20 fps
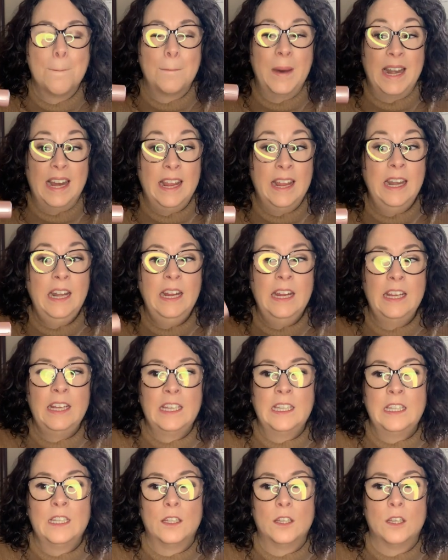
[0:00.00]
but it
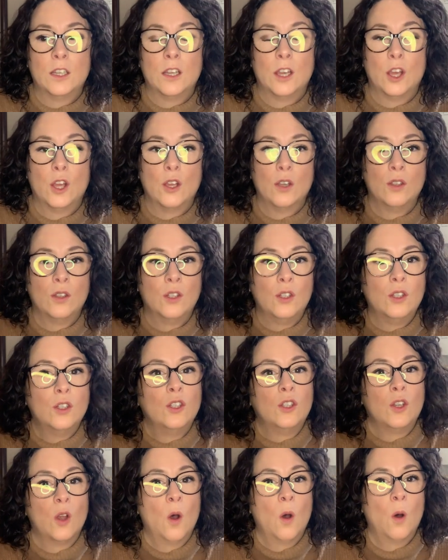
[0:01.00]
is
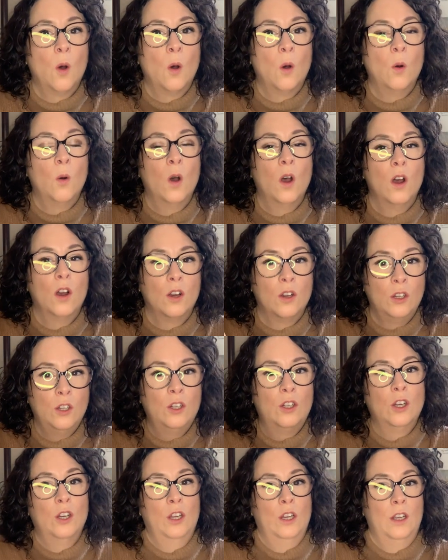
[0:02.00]
so
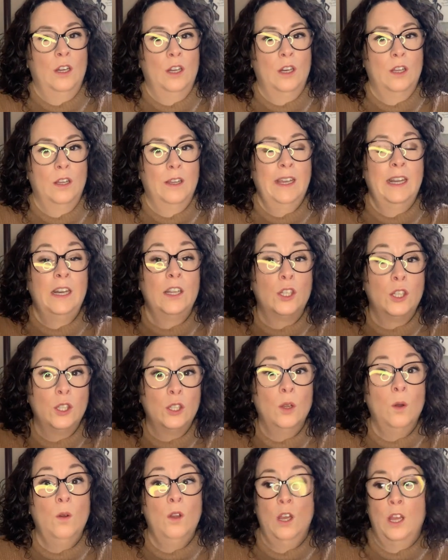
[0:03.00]
good. It is
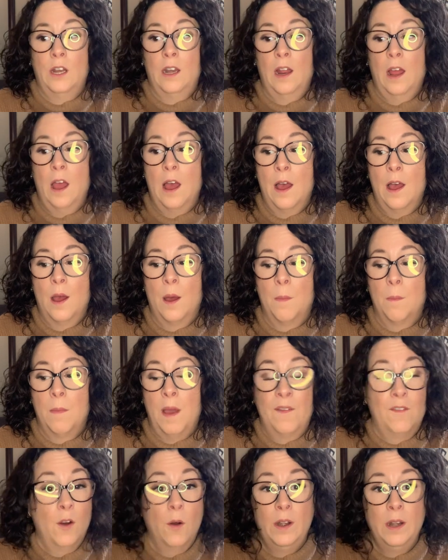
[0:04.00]
so good.
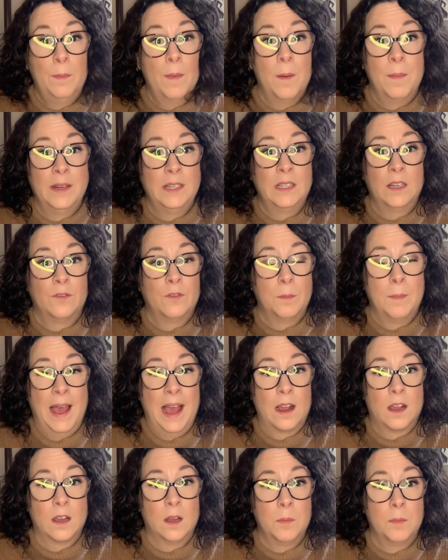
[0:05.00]
I've already bought myself a
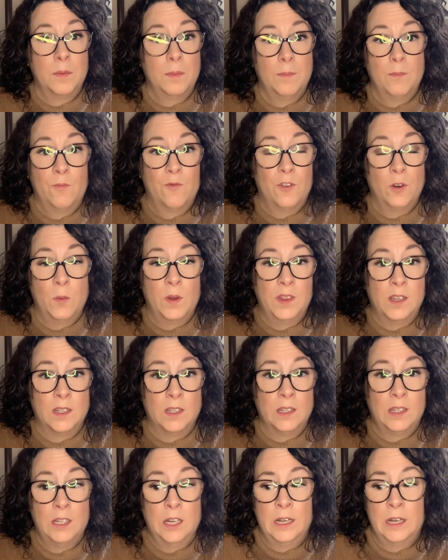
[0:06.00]
backup for when this
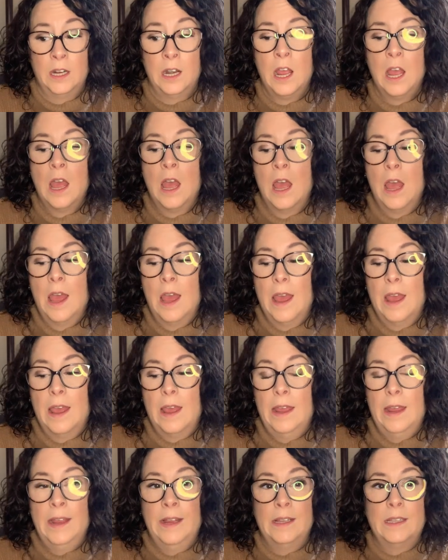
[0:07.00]
is done.
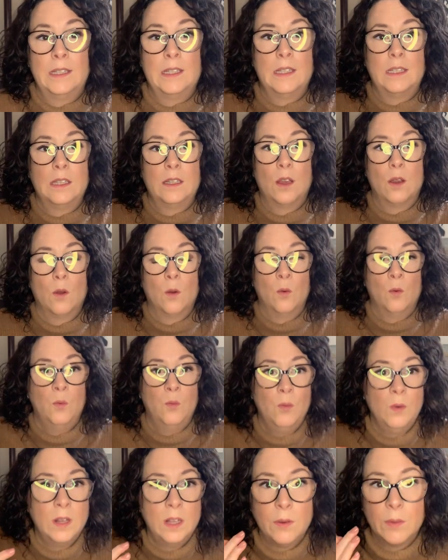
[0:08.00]
It's
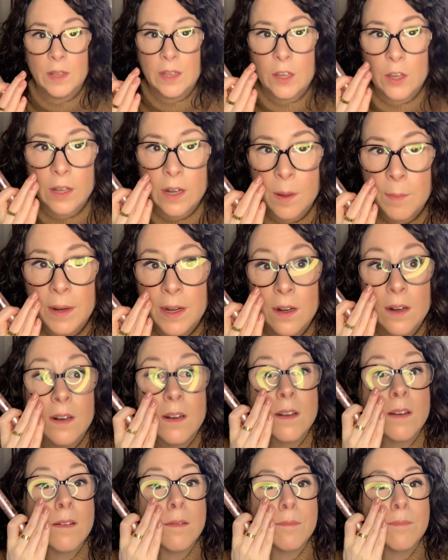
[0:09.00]
really, really good. I mean,